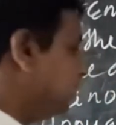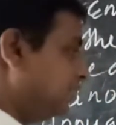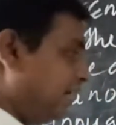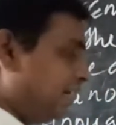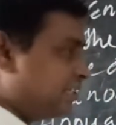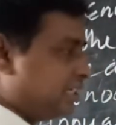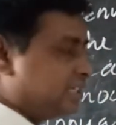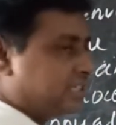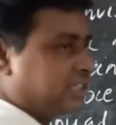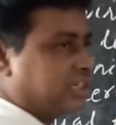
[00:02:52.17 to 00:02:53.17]
the next
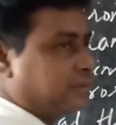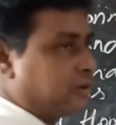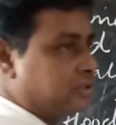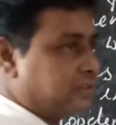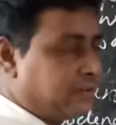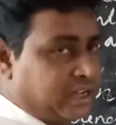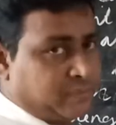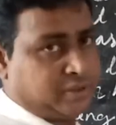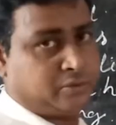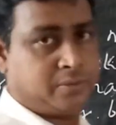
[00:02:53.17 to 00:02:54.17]
is about the
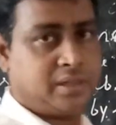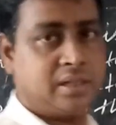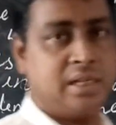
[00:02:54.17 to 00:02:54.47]
farming. We will